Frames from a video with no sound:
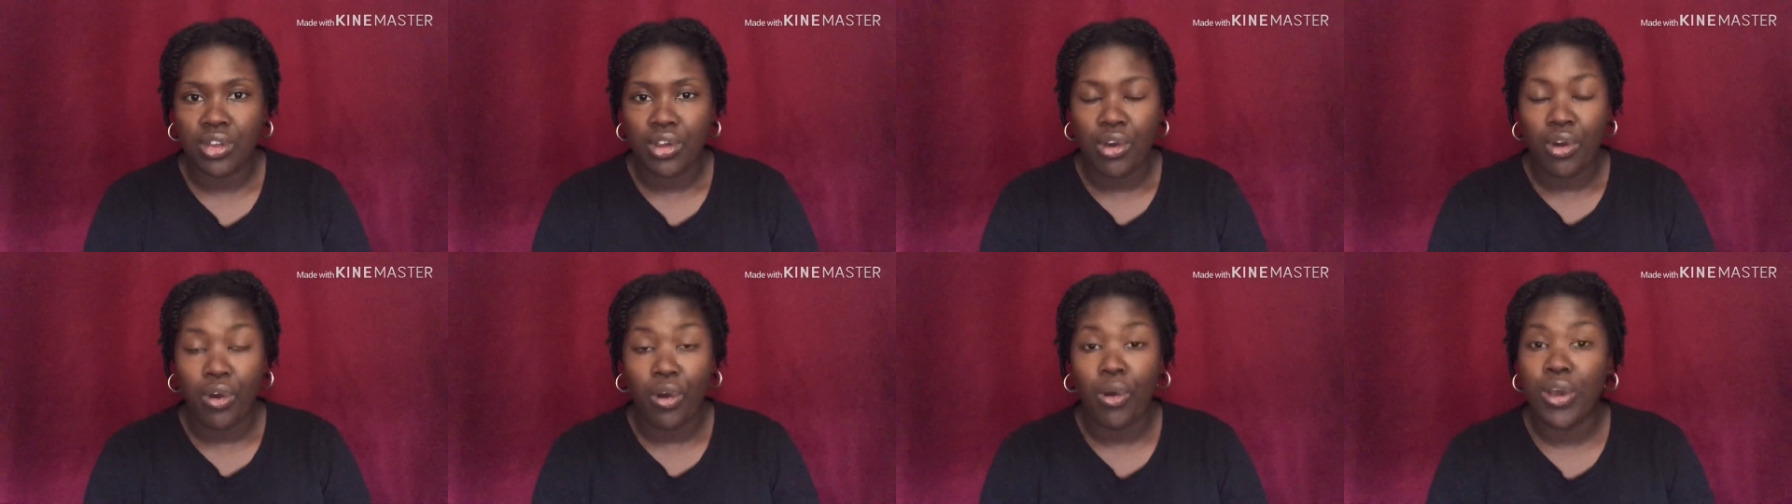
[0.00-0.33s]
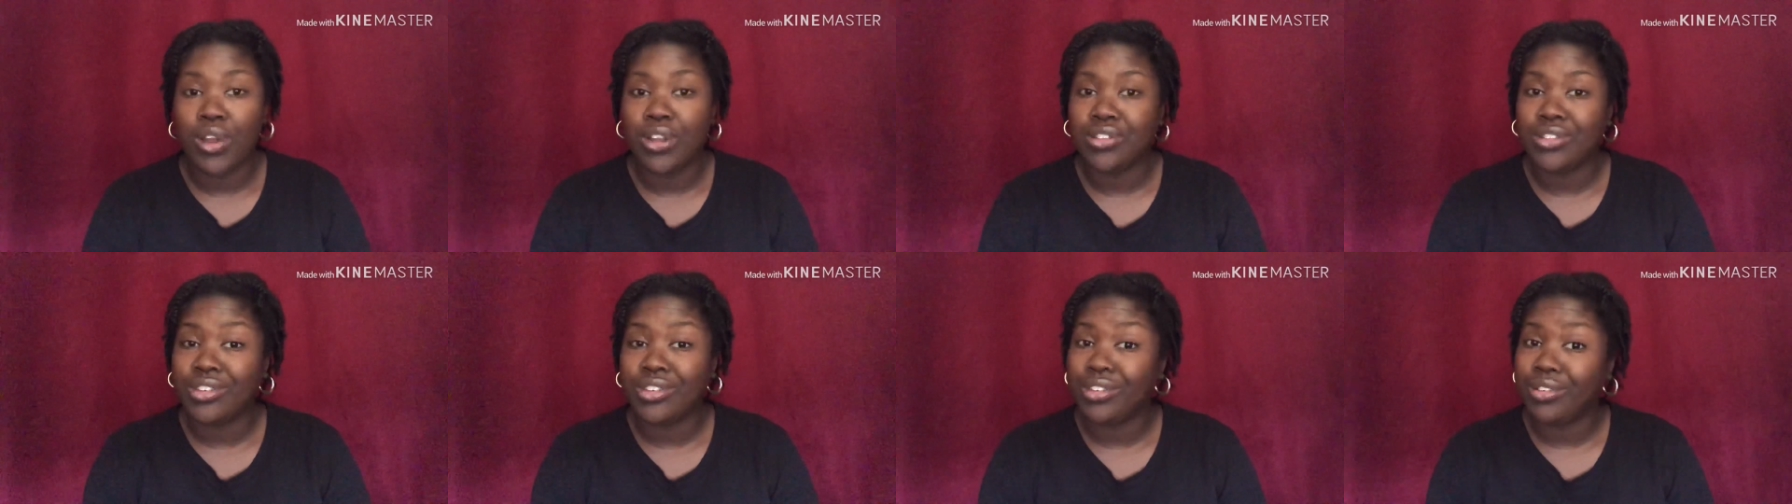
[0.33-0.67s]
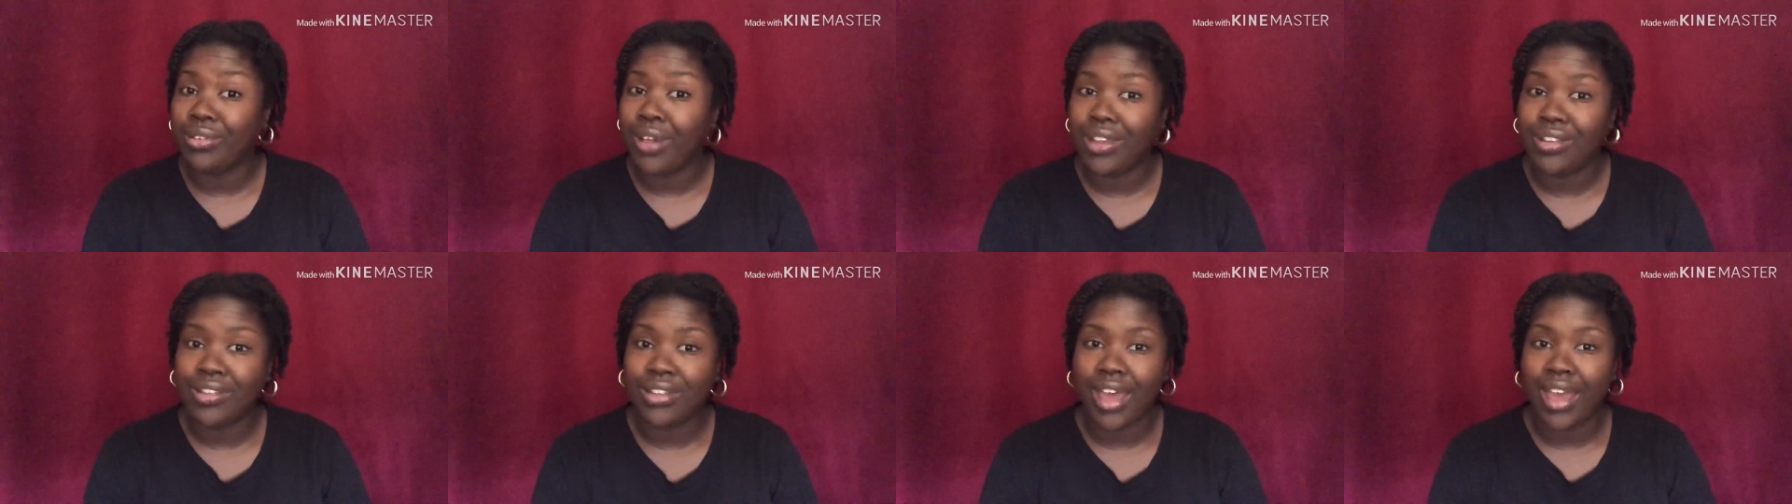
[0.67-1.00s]
Or in a
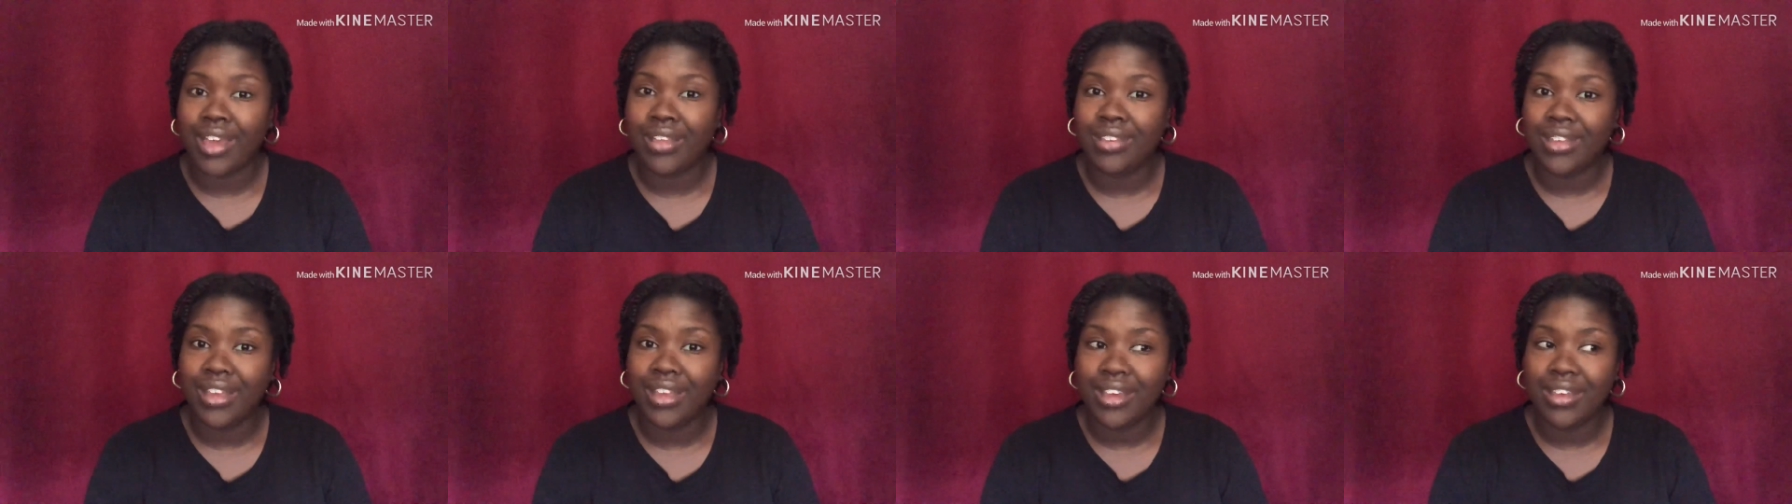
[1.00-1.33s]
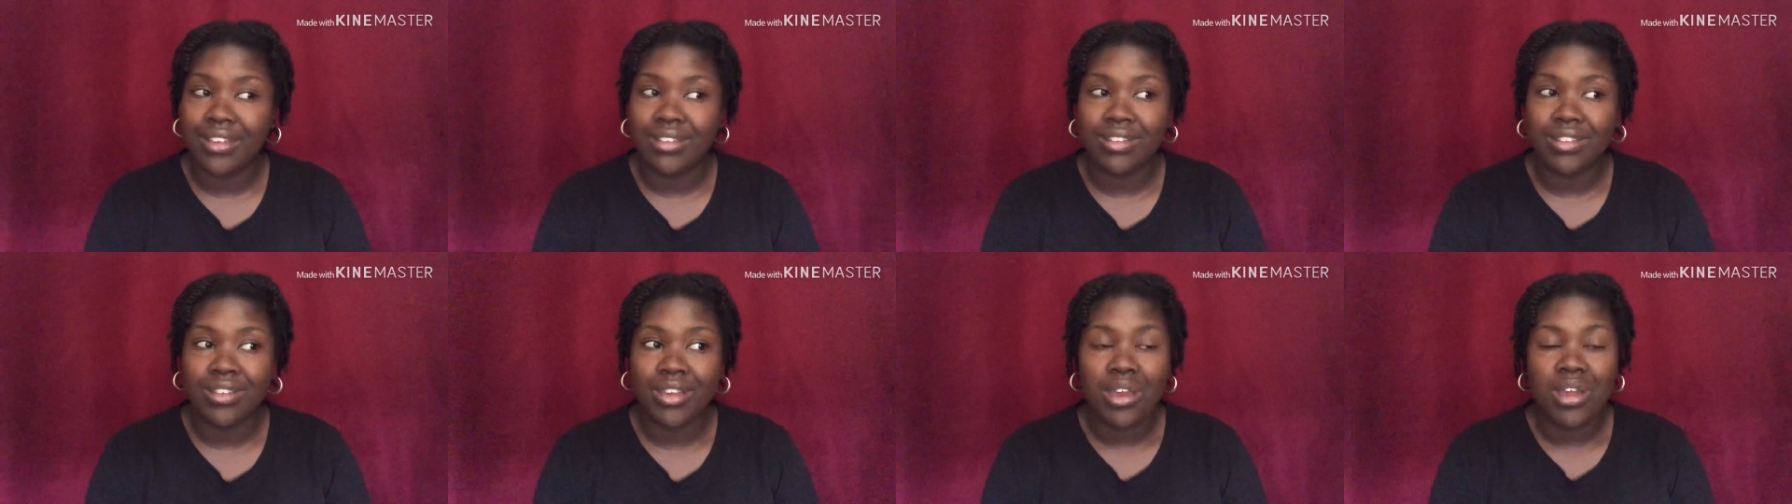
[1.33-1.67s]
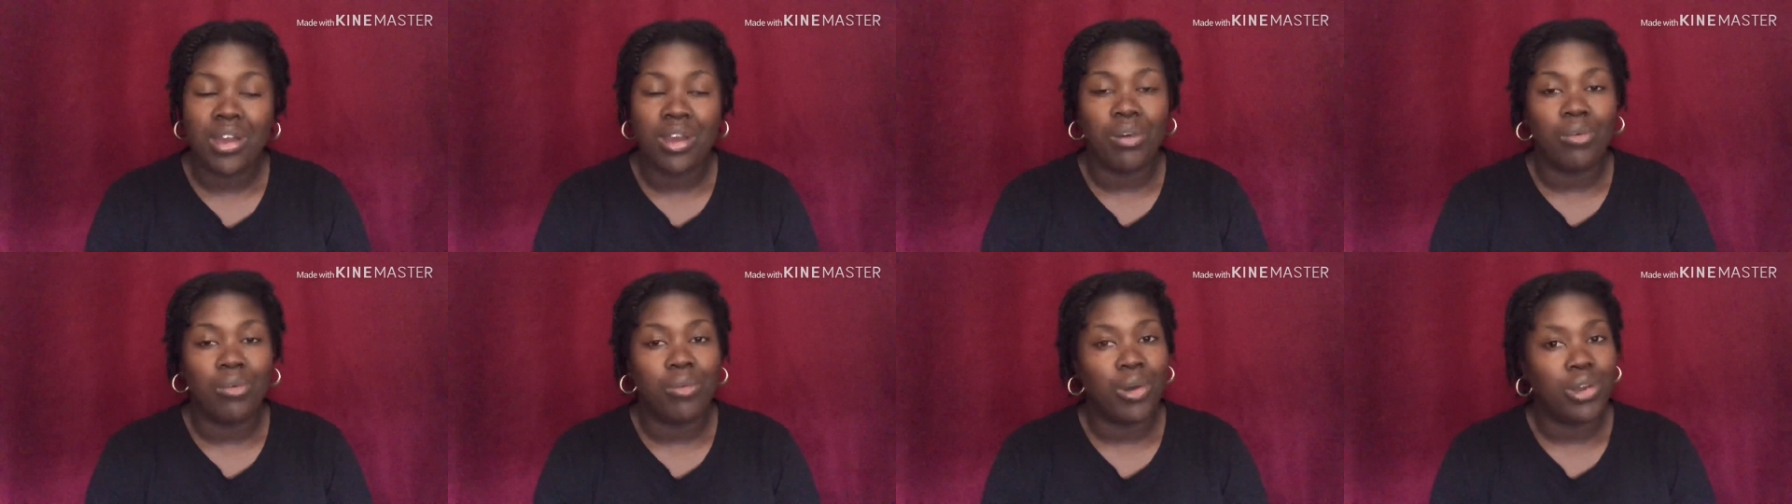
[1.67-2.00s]
situation like this,
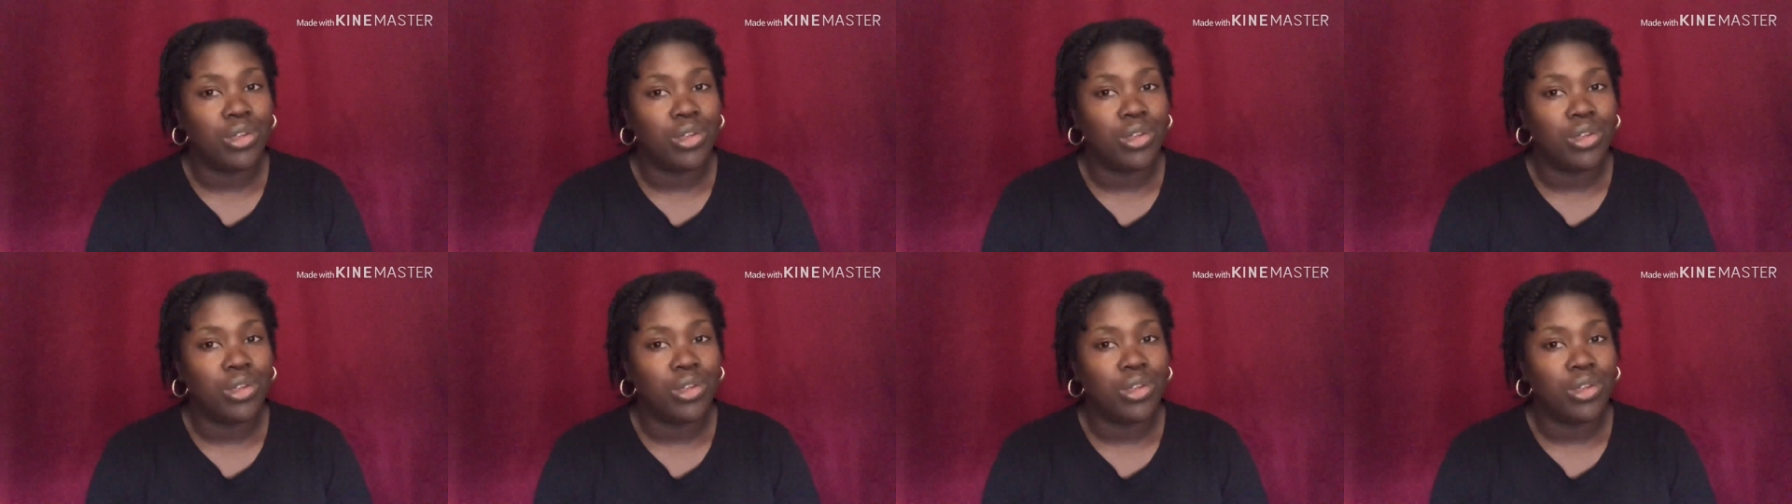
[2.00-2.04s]
well,